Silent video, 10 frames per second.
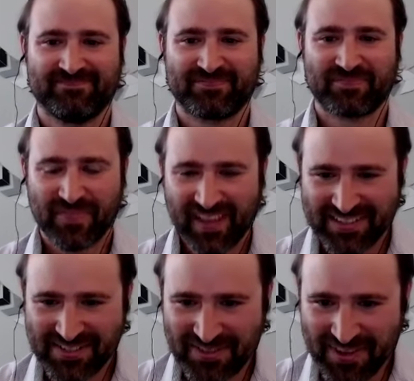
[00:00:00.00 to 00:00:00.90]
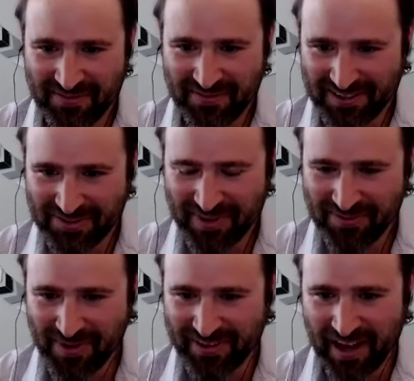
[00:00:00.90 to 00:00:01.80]
And I just read
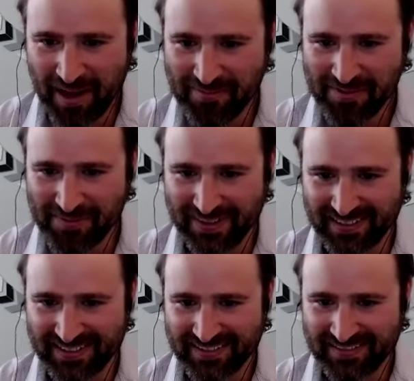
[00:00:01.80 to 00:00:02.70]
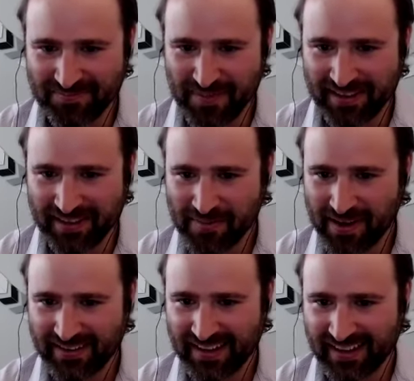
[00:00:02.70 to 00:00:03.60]
one comment, but it's making my
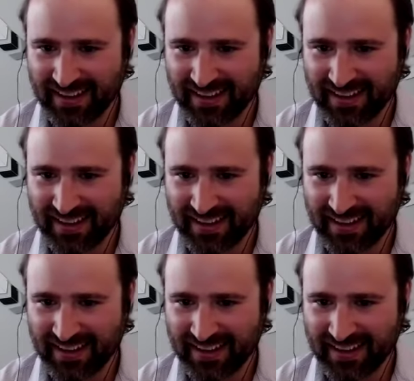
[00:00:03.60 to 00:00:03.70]
day.